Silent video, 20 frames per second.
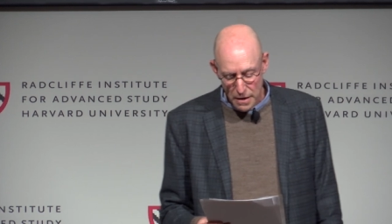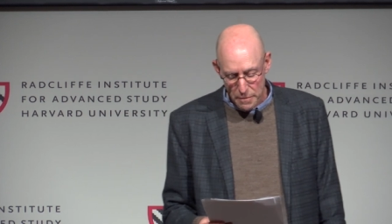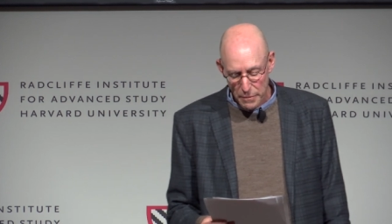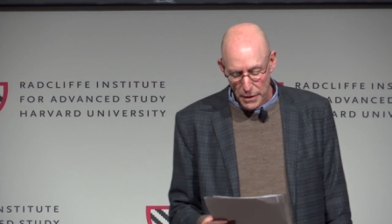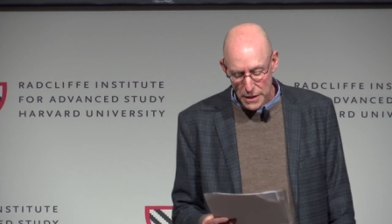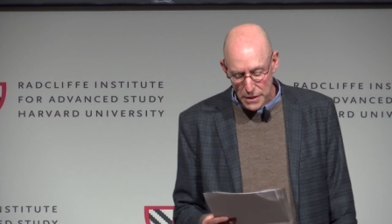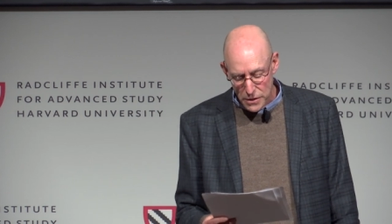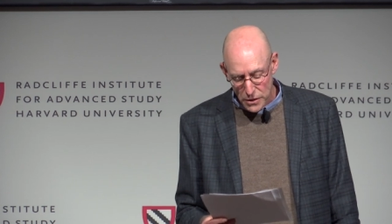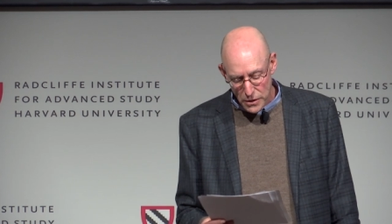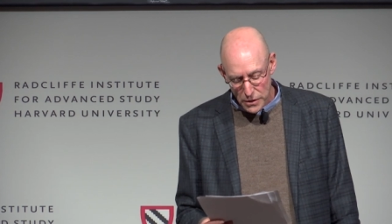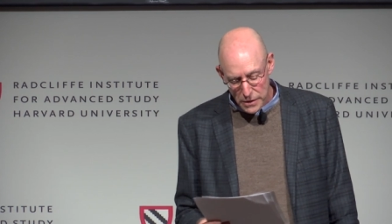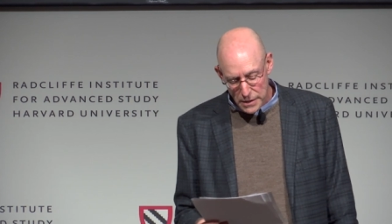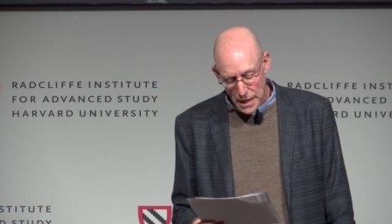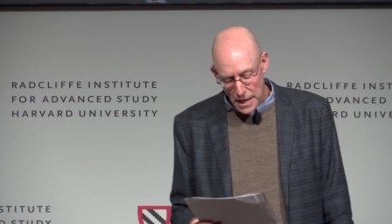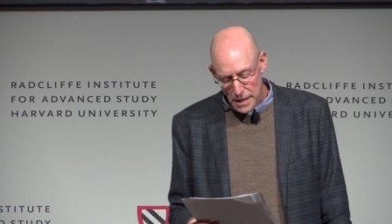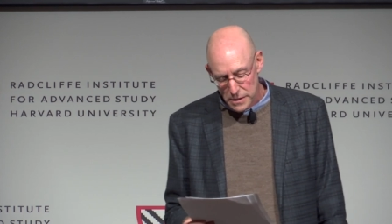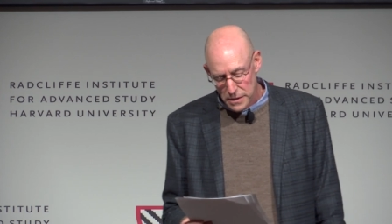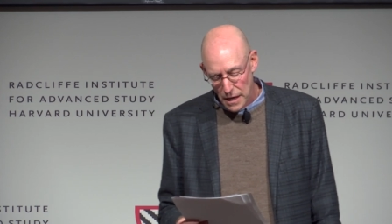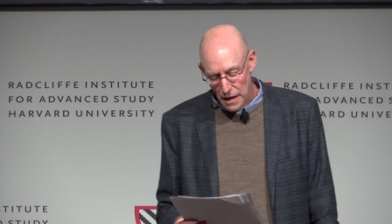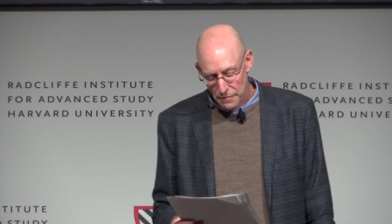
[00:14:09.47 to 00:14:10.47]
But his good
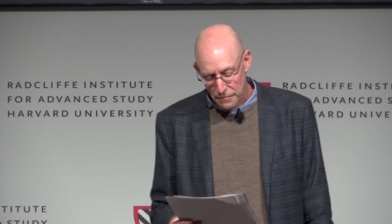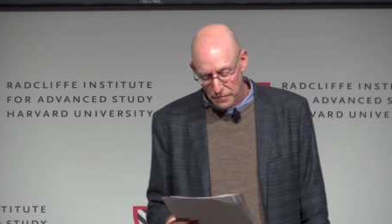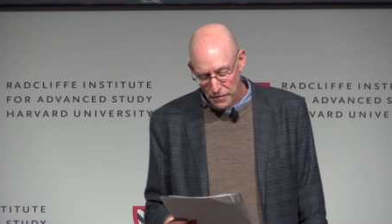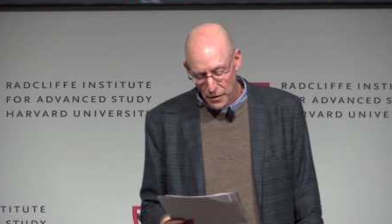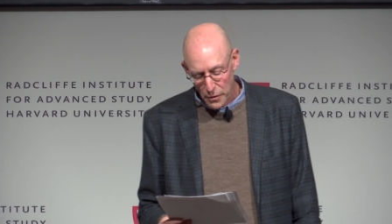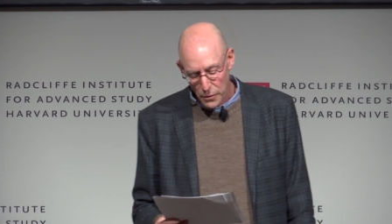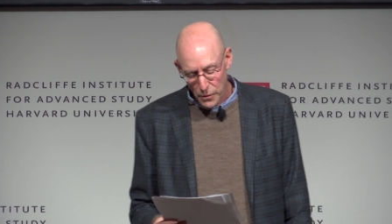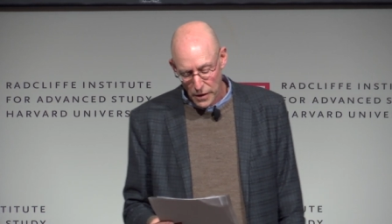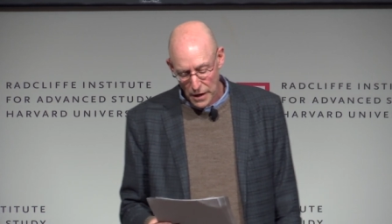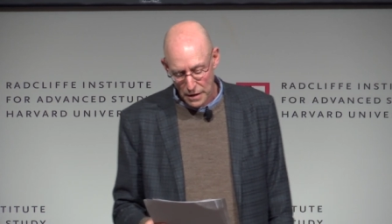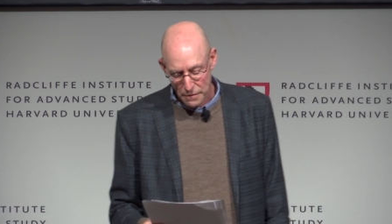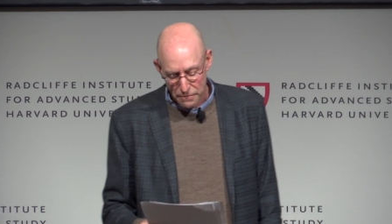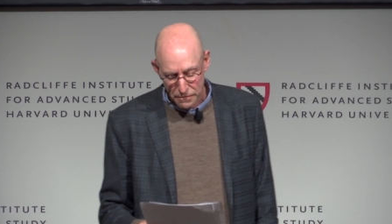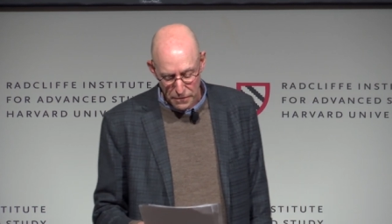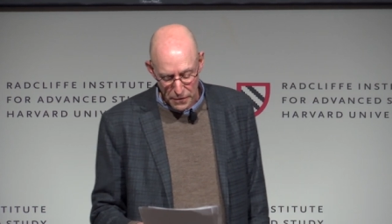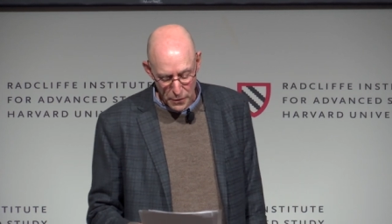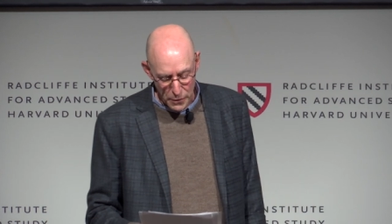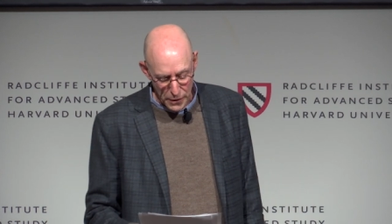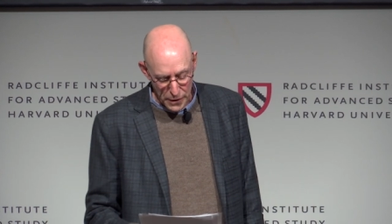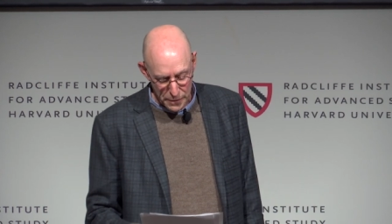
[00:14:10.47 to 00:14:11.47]
days got fewer and
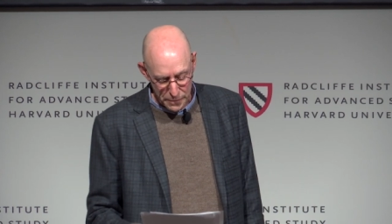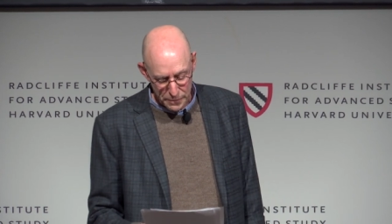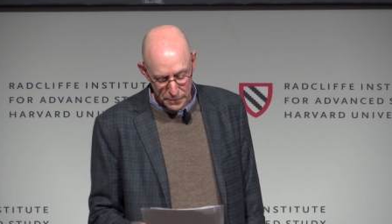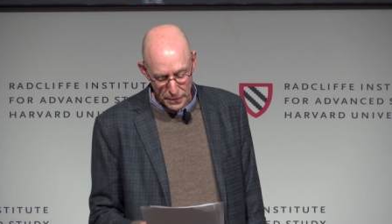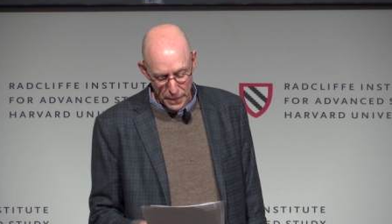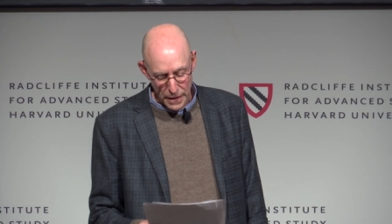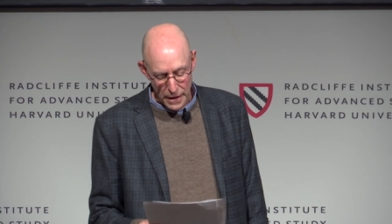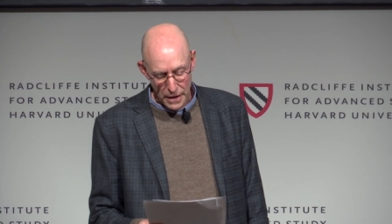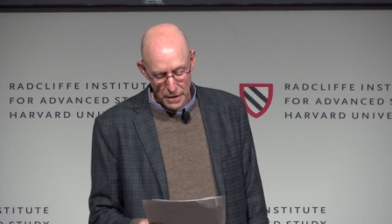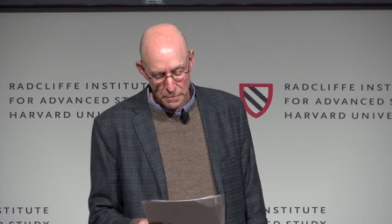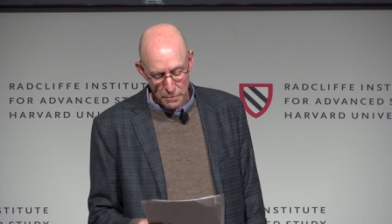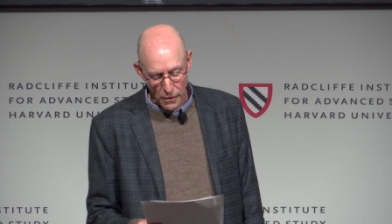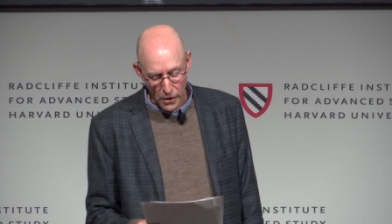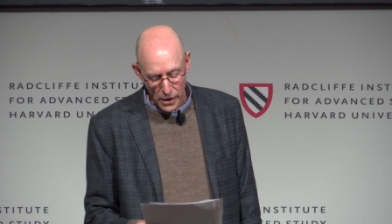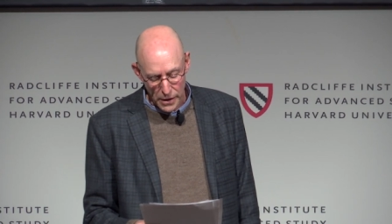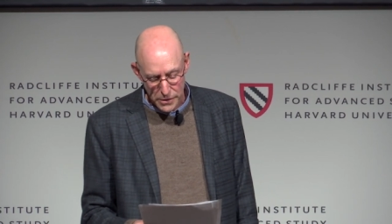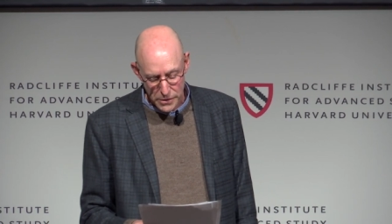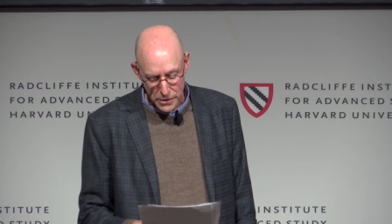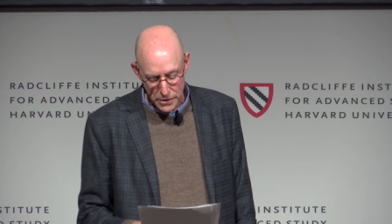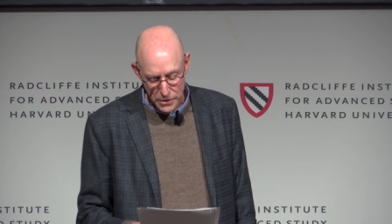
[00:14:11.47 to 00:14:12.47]
fewer. In
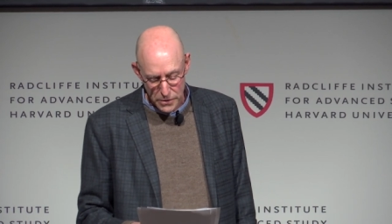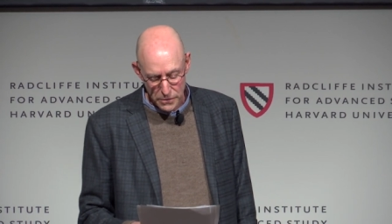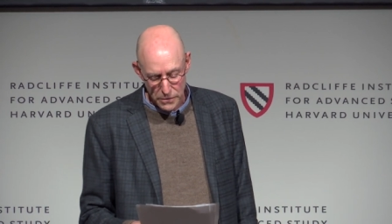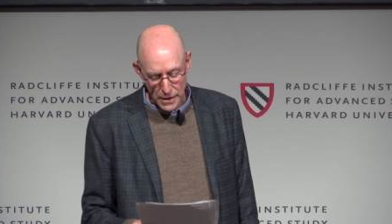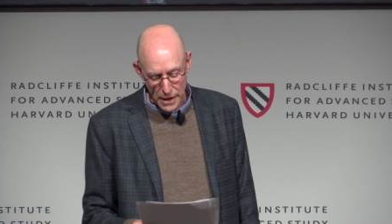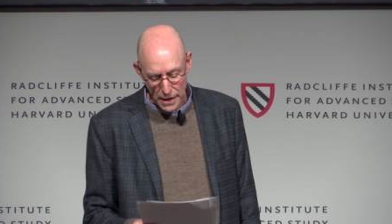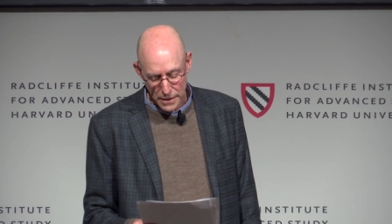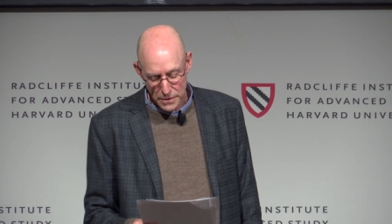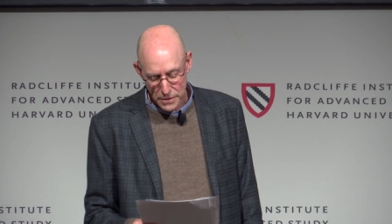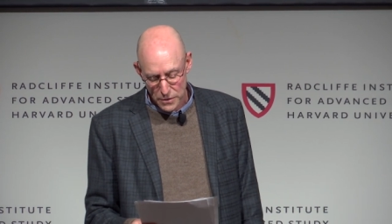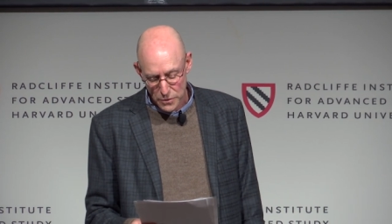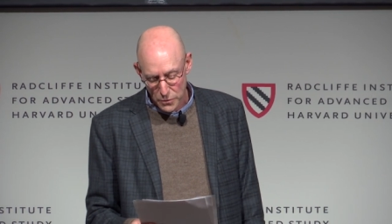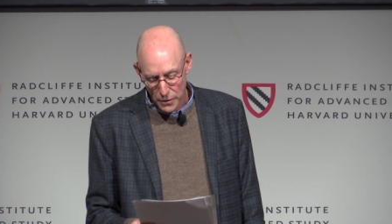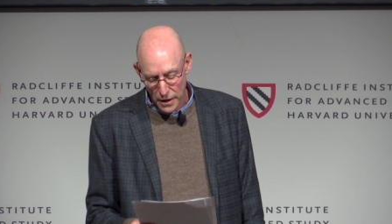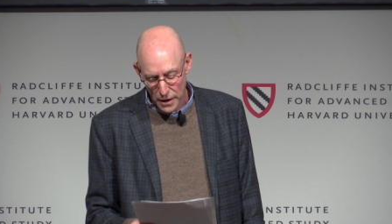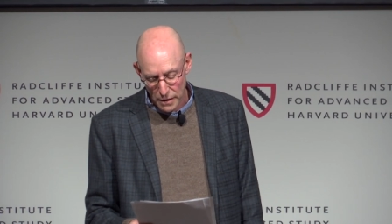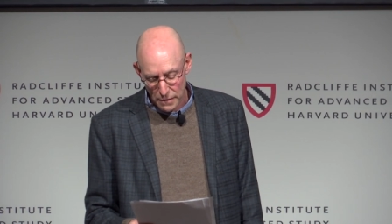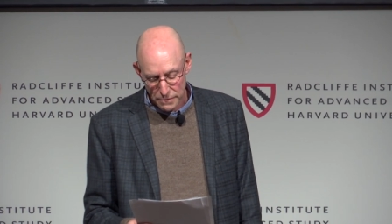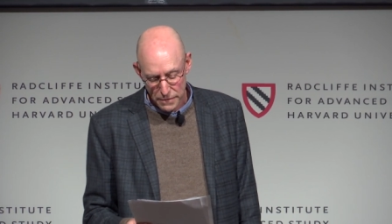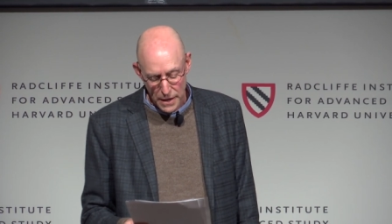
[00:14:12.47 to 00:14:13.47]
March
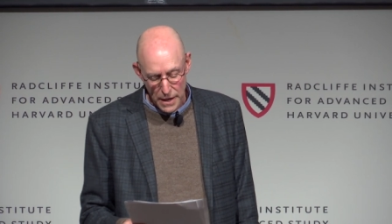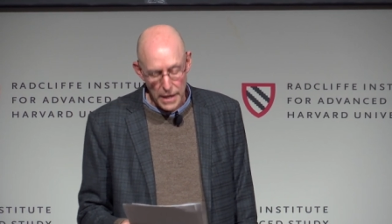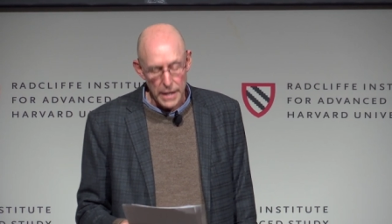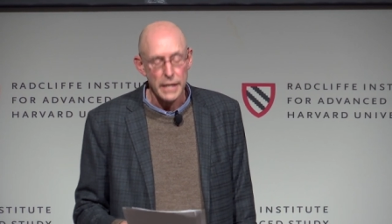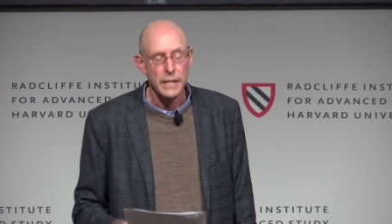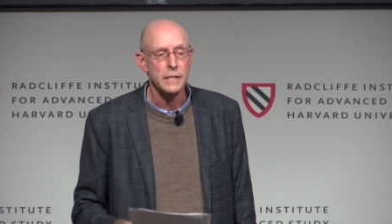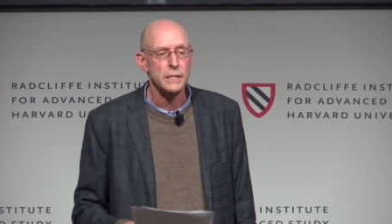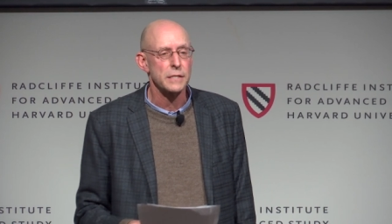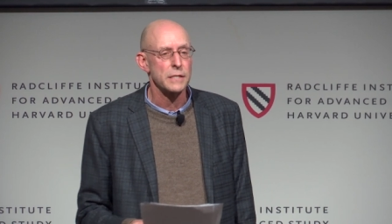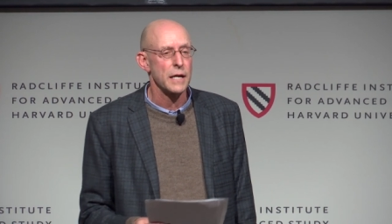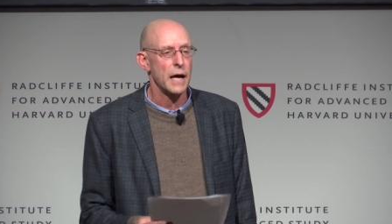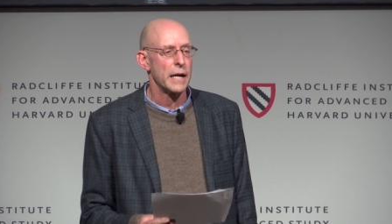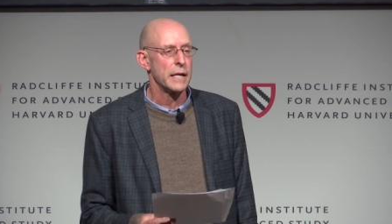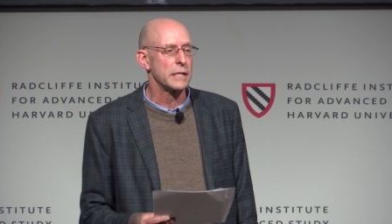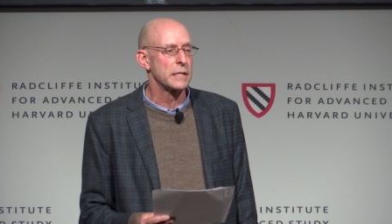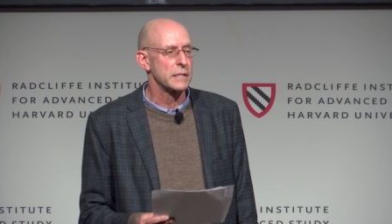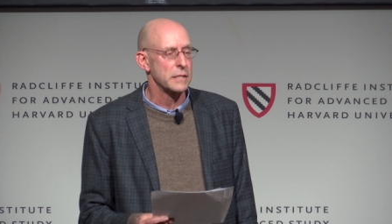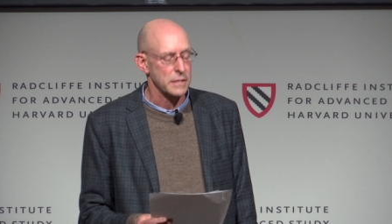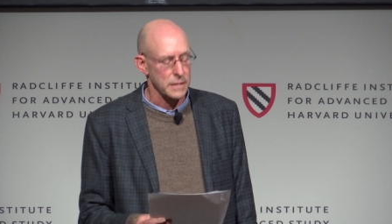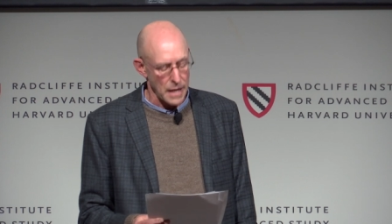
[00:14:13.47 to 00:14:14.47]
2012, he
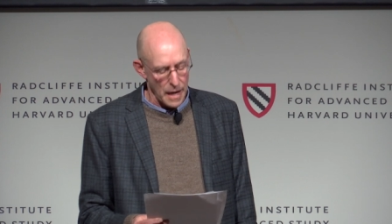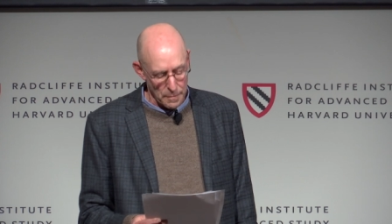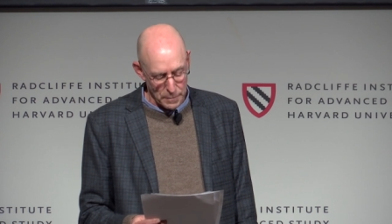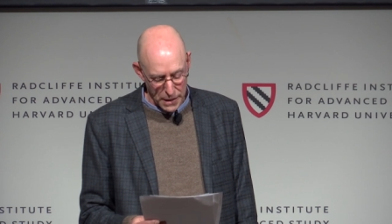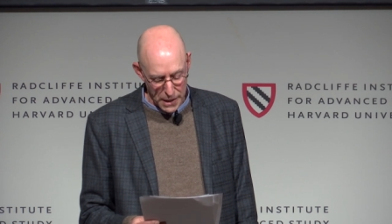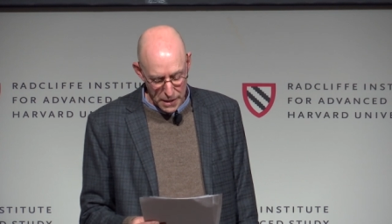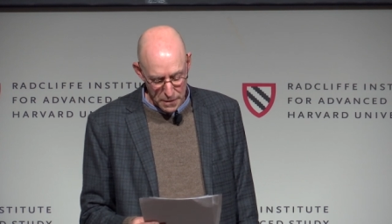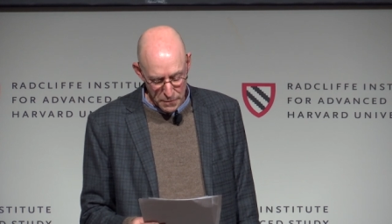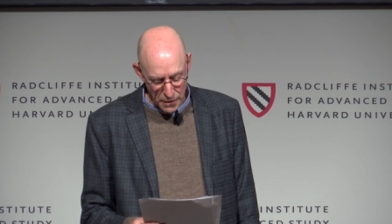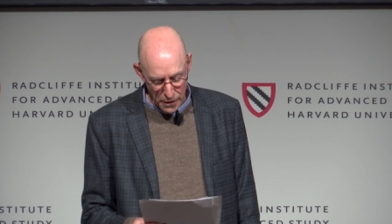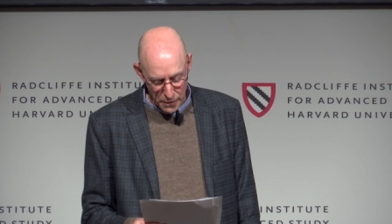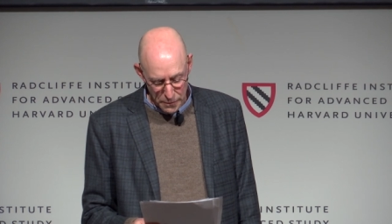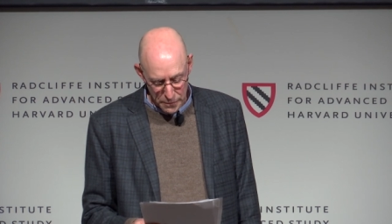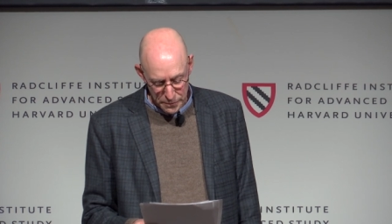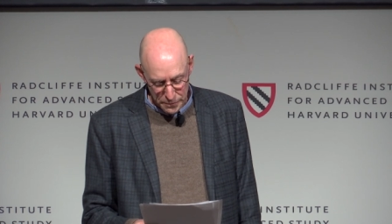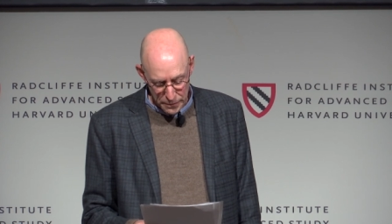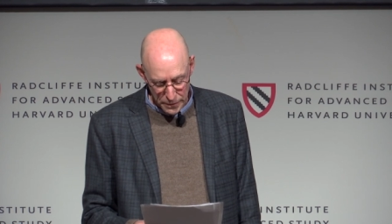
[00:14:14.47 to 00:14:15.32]
decided to stop chemo.